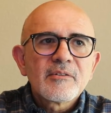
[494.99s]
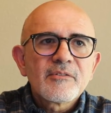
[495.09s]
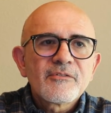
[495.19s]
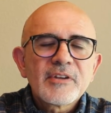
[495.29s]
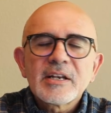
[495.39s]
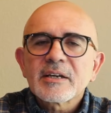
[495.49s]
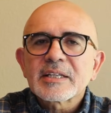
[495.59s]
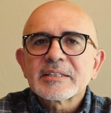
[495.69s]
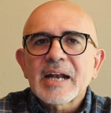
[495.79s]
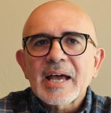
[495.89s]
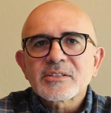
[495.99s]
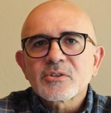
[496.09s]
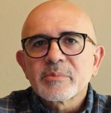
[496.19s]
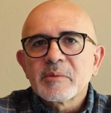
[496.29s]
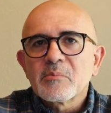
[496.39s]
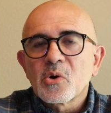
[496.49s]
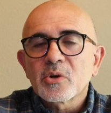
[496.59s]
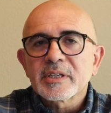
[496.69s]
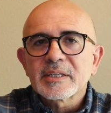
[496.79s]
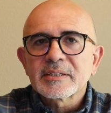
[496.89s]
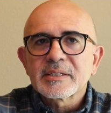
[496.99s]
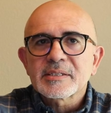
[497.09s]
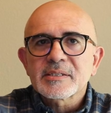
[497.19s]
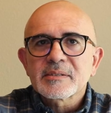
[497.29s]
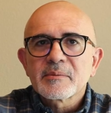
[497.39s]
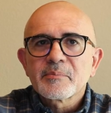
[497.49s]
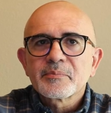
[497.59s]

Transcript: feel like that there has to be more than this.